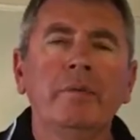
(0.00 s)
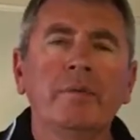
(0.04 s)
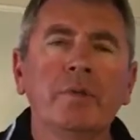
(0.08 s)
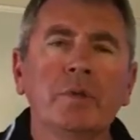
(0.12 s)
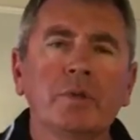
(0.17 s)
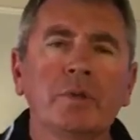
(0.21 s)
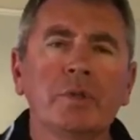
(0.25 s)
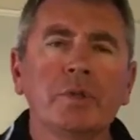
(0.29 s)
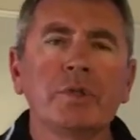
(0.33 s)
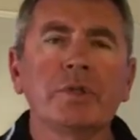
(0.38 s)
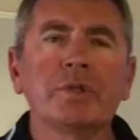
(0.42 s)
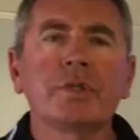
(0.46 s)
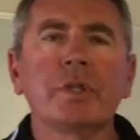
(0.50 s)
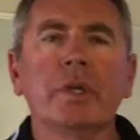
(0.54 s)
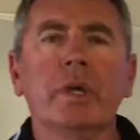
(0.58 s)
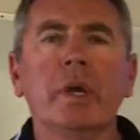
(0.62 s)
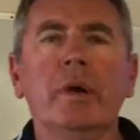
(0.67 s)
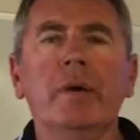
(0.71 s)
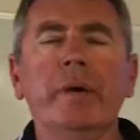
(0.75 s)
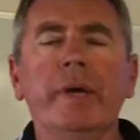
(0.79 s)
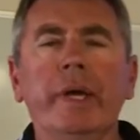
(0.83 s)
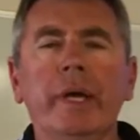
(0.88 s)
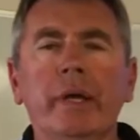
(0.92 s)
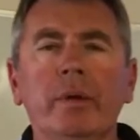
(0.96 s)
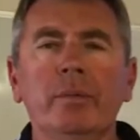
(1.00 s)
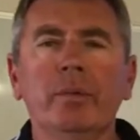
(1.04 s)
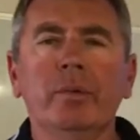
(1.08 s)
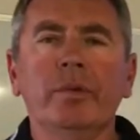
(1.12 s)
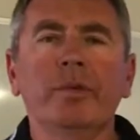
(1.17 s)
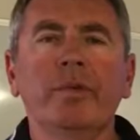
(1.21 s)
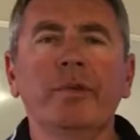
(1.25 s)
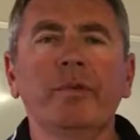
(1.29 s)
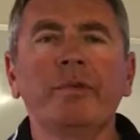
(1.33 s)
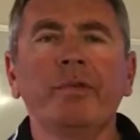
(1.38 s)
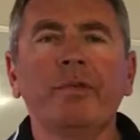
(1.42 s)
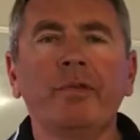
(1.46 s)
If you choose to go ahead
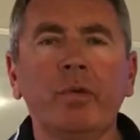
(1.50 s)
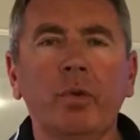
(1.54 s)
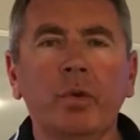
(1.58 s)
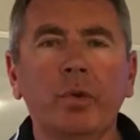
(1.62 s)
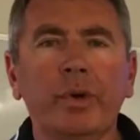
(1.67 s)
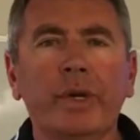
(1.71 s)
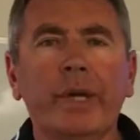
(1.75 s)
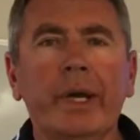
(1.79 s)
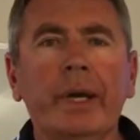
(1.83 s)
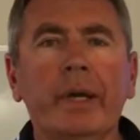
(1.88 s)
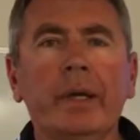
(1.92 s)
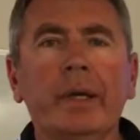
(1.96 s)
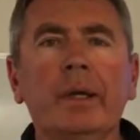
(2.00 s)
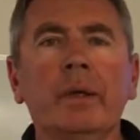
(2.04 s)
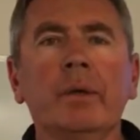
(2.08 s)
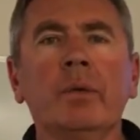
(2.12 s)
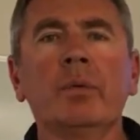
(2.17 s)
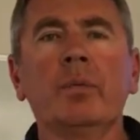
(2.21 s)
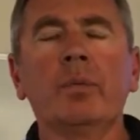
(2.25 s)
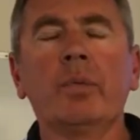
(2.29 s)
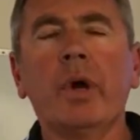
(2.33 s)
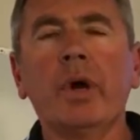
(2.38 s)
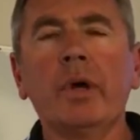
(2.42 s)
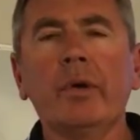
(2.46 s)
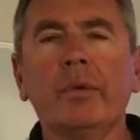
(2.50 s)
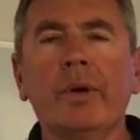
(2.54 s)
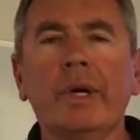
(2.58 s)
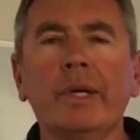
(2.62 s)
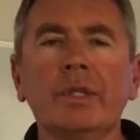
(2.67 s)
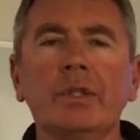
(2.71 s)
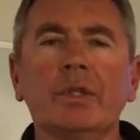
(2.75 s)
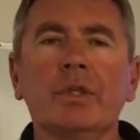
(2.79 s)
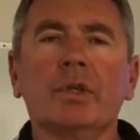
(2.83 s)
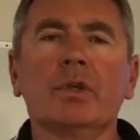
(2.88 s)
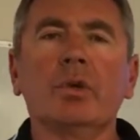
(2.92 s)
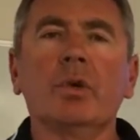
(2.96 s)
with the 4-day Road
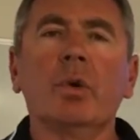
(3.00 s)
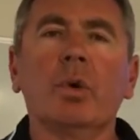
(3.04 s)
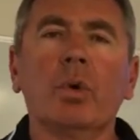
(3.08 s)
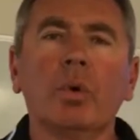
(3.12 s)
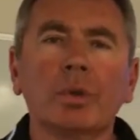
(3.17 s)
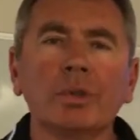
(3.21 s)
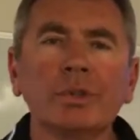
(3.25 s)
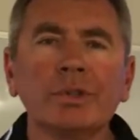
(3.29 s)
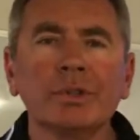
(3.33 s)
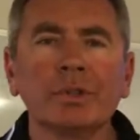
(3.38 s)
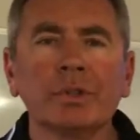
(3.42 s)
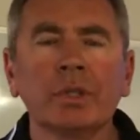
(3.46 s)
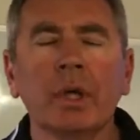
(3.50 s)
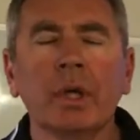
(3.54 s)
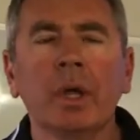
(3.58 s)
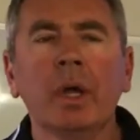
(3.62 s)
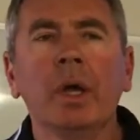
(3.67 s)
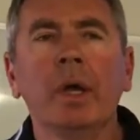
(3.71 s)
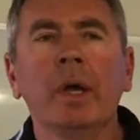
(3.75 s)
Ranger course,